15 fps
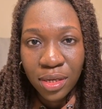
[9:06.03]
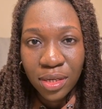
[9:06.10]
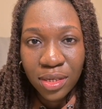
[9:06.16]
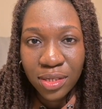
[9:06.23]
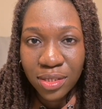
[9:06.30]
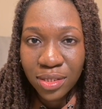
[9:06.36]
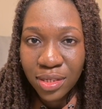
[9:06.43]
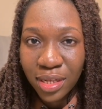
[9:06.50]
is
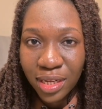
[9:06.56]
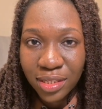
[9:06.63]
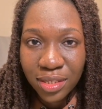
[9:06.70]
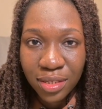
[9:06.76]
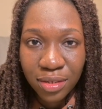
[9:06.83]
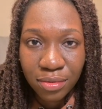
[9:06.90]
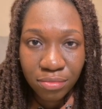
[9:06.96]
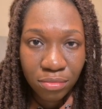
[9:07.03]
still at
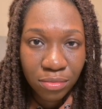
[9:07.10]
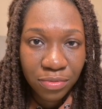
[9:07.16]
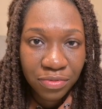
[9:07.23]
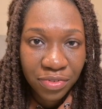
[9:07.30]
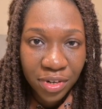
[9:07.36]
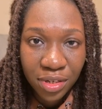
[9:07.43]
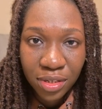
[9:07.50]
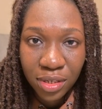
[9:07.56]
a
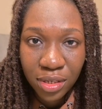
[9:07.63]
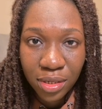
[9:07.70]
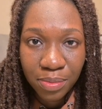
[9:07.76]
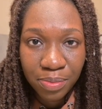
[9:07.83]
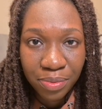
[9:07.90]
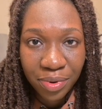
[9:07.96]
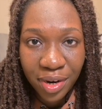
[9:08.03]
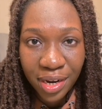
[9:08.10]
friendly
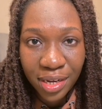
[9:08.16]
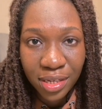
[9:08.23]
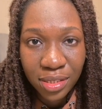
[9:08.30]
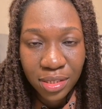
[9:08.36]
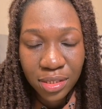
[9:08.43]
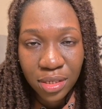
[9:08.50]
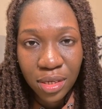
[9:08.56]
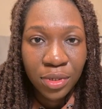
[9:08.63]

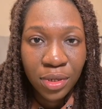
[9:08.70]
price.